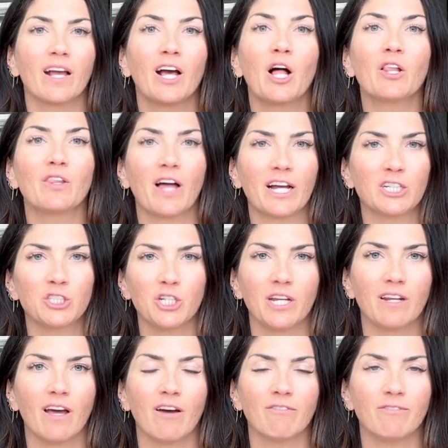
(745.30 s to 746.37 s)

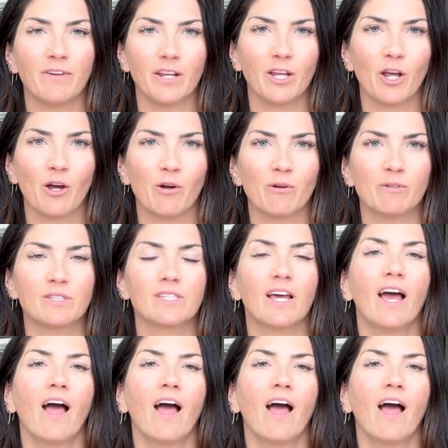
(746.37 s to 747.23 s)
collection of videos